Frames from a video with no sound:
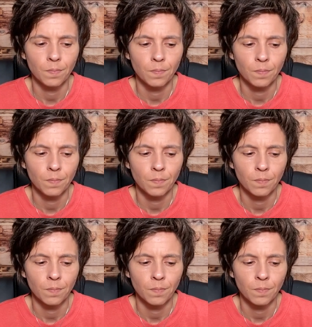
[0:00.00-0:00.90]

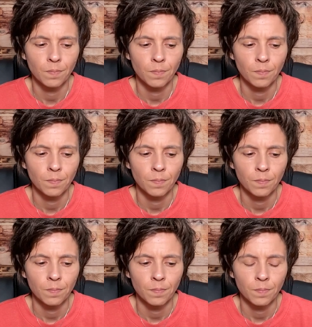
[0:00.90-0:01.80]

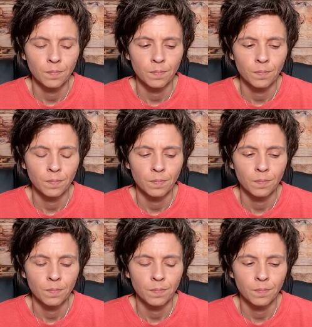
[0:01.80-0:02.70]

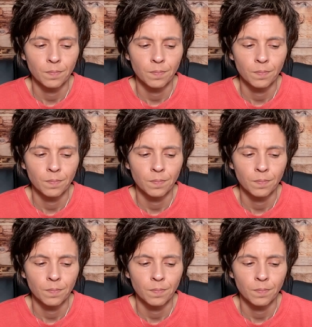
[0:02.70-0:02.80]
Nothing is said.